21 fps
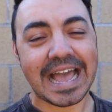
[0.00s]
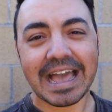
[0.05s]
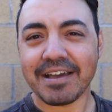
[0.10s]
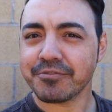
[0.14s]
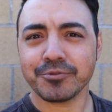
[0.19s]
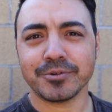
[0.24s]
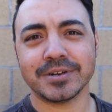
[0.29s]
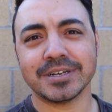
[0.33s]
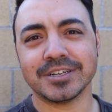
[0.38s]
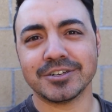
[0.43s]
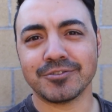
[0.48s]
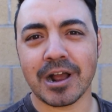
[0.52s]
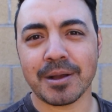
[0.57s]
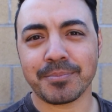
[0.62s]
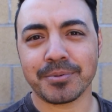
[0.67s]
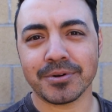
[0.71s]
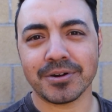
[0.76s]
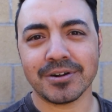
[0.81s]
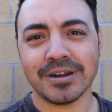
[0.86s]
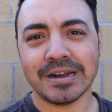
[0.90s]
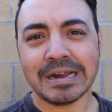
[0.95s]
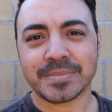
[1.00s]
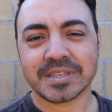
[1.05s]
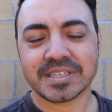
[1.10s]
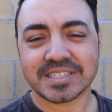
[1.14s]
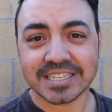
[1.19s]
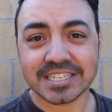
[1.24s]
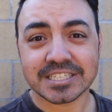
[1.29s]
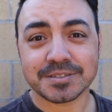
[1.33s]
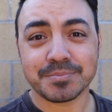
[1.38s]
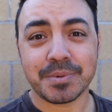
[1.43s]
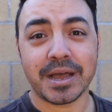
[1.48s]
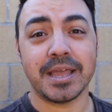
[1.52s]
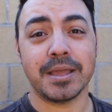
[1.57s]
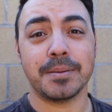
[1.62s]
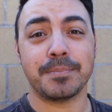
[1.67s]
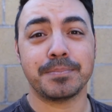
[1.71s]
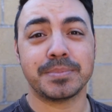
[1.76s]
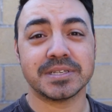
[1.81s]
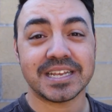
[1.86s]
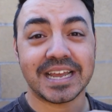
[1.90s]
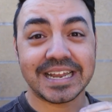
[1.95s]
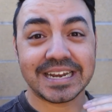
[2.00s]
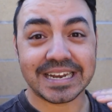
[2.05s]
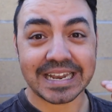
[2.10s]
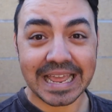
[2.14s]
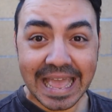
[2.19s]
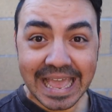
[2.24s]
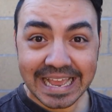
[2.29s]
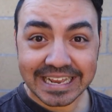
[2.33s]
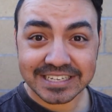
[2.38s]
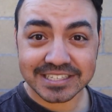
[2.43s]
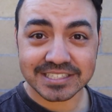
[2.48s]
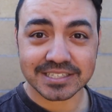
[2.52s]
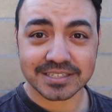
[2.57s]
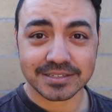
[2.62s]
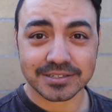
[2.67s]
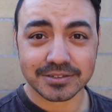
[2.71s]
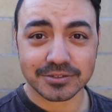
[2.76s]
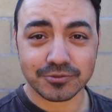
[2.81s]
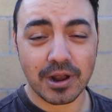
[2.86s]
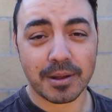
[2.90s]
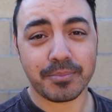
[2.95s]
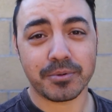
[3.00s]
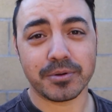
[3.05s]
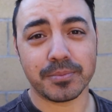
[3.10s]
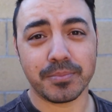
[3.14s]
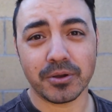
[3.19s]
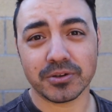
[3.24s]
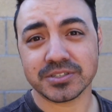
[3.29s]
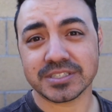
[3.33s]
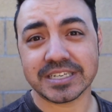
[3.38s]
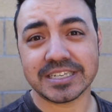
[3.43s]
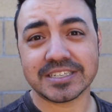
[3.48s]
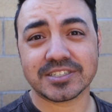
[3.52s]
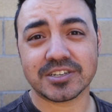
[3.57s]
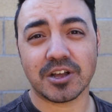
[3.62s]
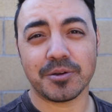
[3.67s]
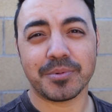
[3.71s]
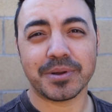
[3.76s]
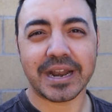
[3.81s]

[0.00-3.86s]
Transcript: Haven't ridden a dropper since my Pateron X dropper post install,